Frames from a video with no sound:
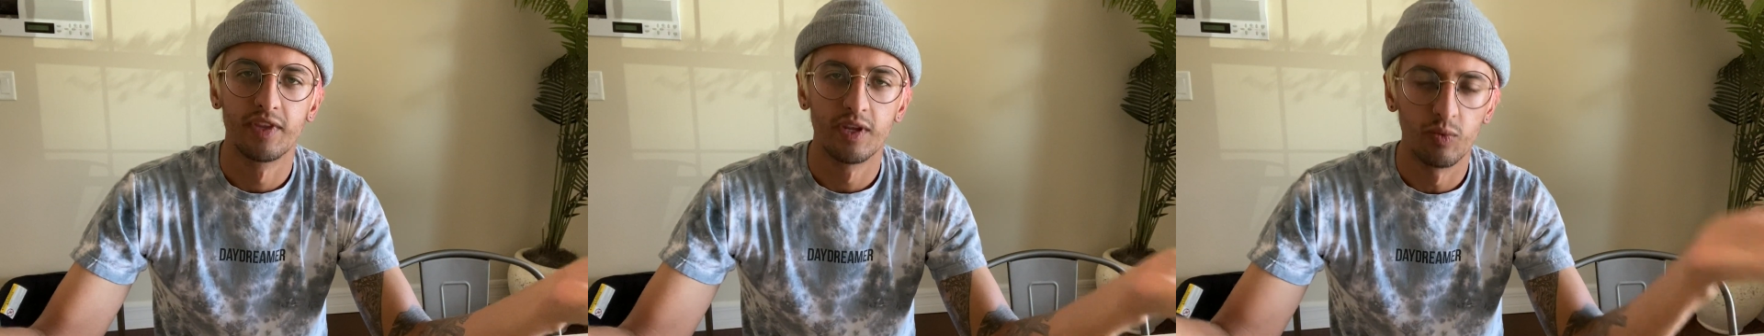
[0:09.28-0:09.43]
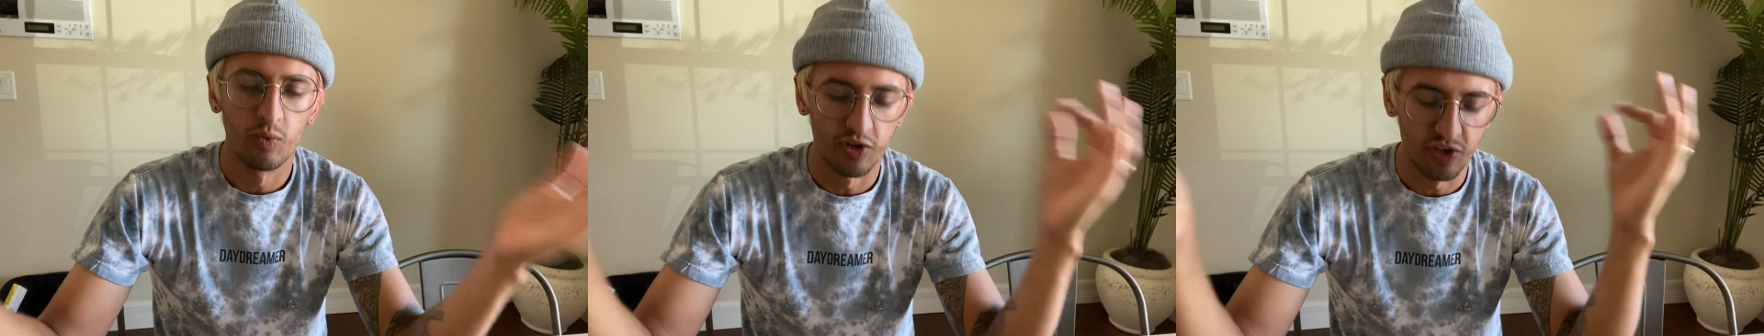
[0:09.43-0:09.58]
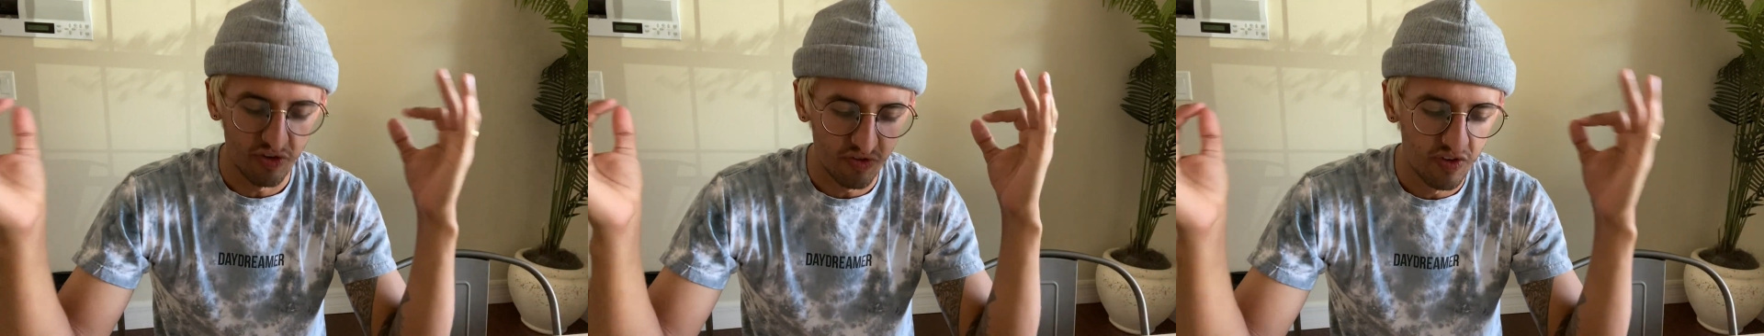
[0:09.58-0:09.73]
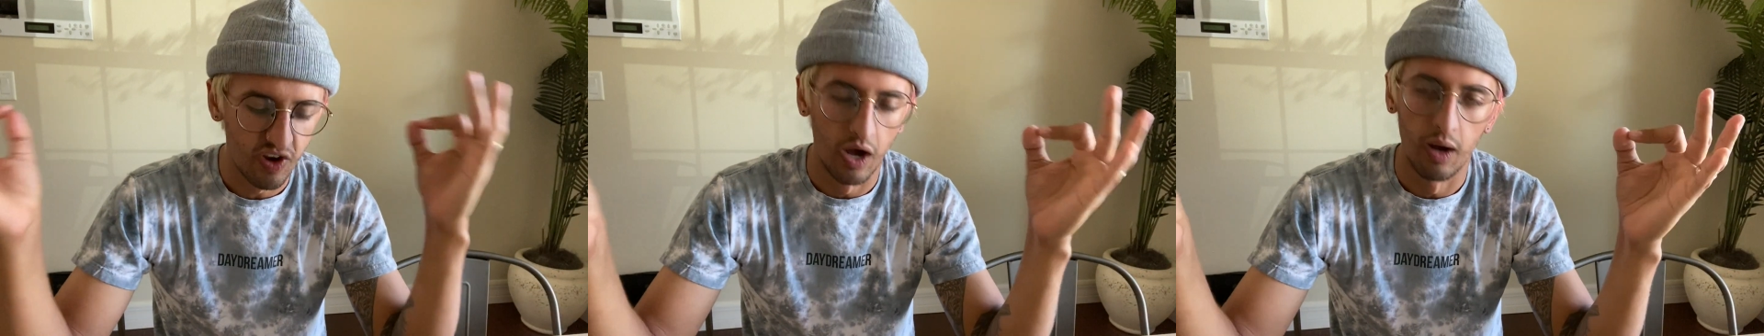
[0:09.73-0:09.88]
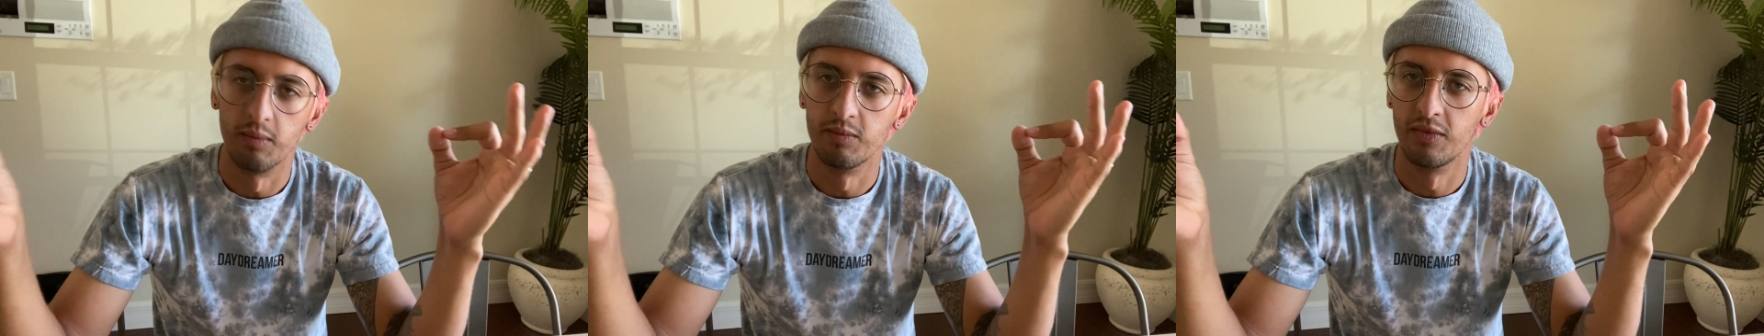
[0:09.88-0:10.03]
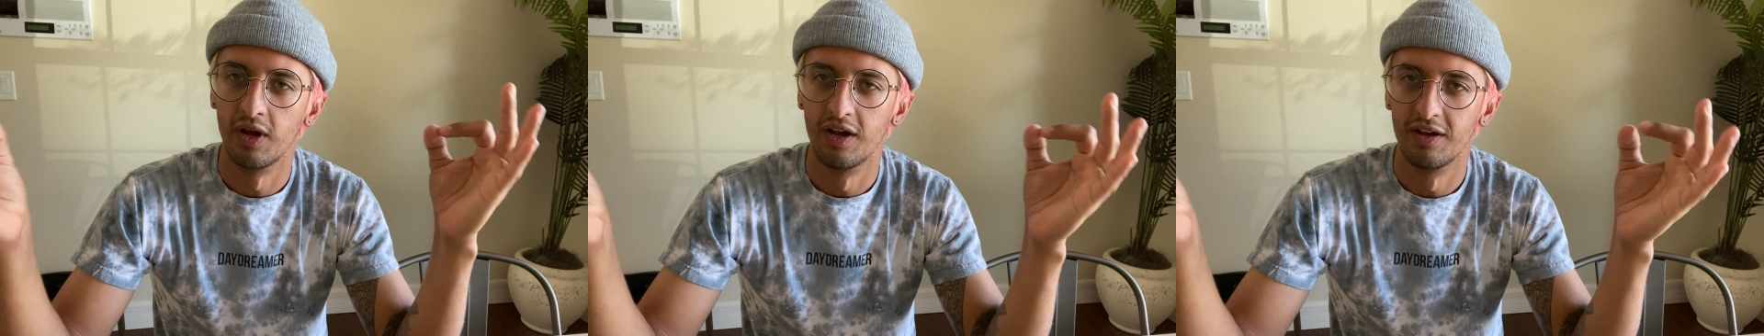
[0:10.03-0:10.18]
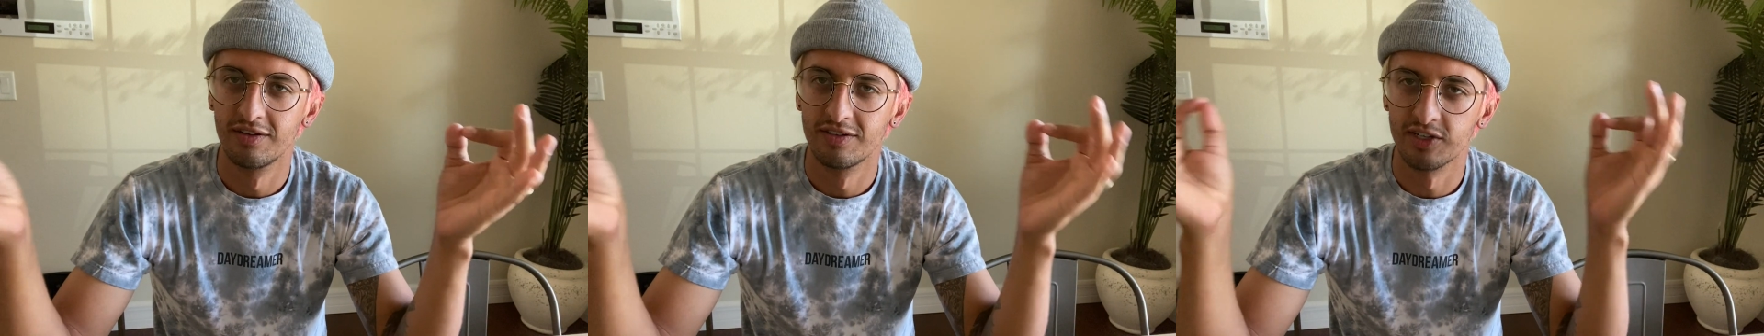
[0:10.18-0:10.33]
Well, you've
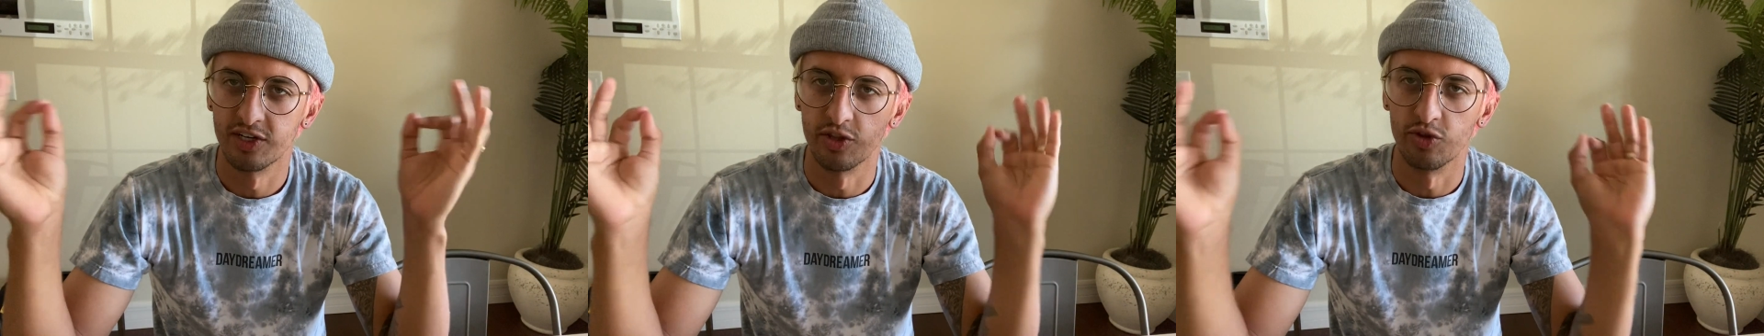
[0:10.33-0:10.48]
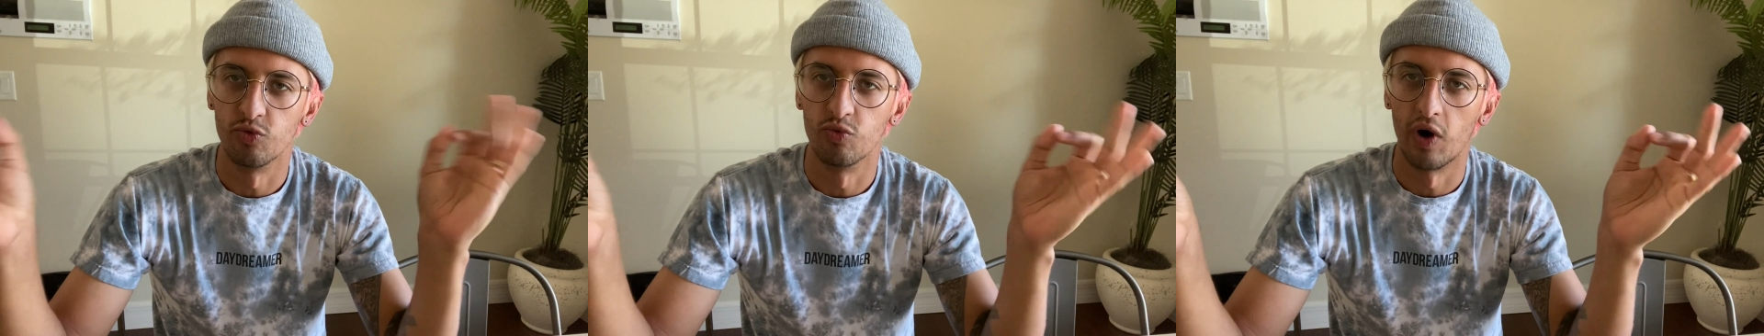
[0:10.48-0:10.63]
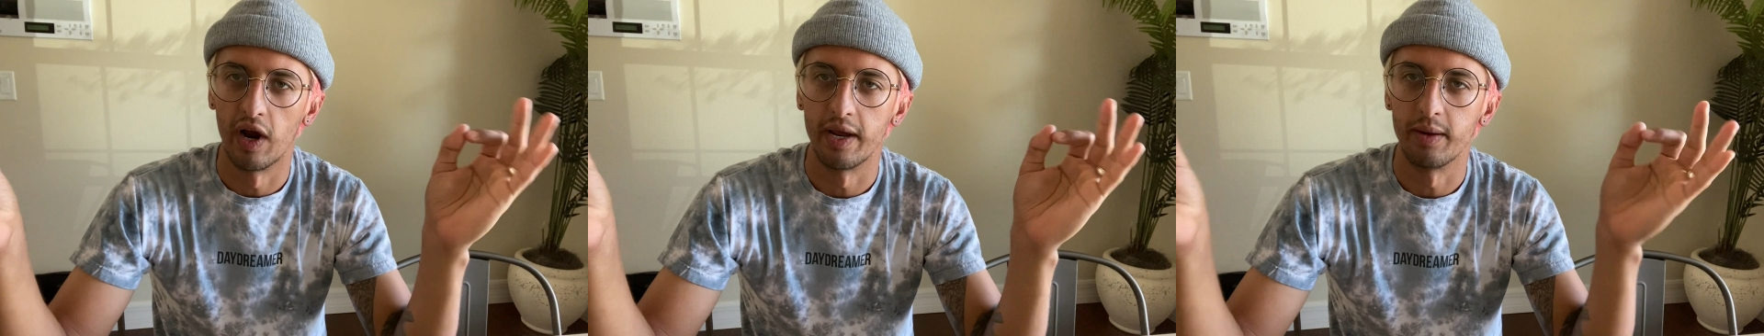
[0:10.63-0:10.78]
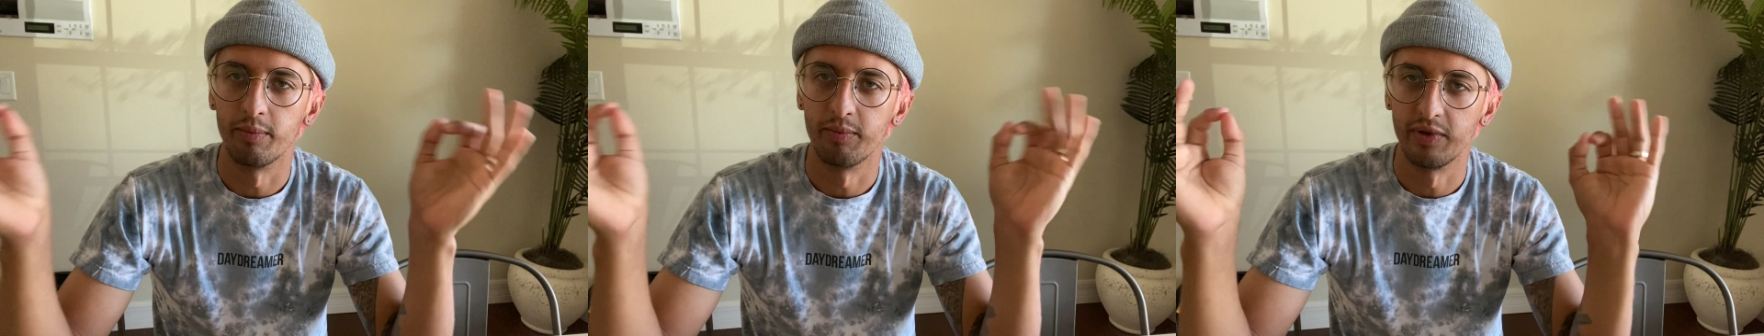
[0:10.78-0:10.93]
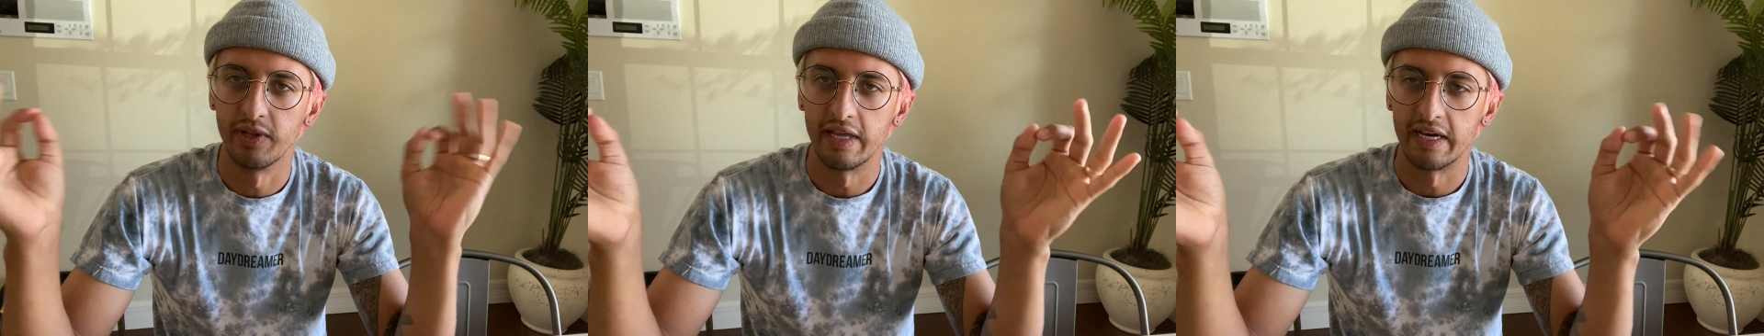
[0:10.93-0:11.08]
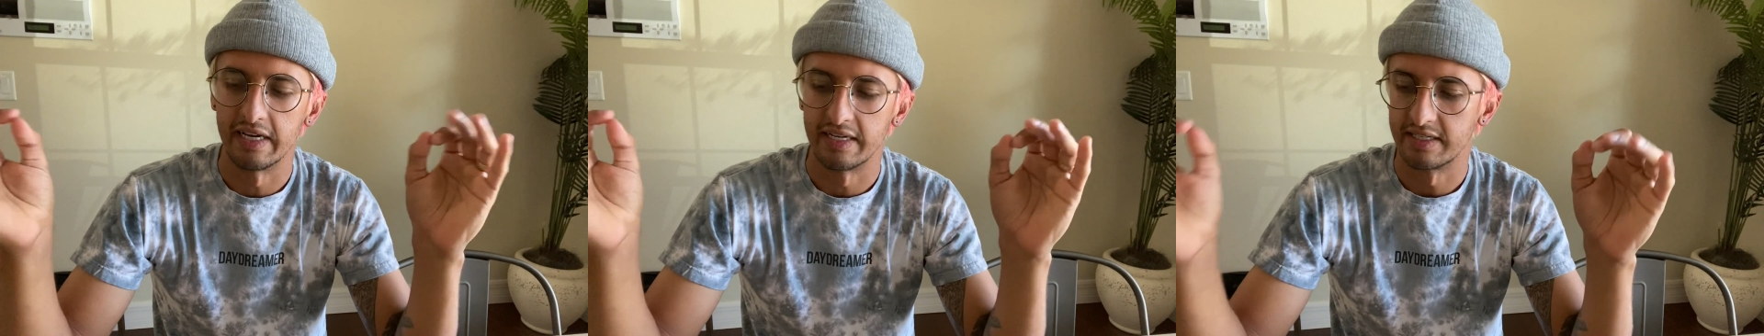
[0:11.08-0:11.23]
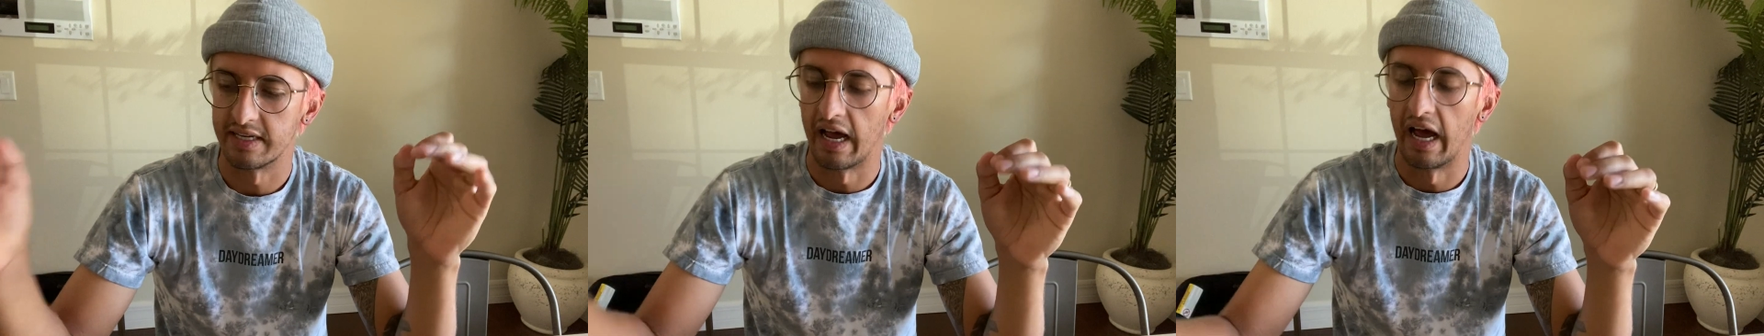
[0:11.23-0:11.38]
come to the right place.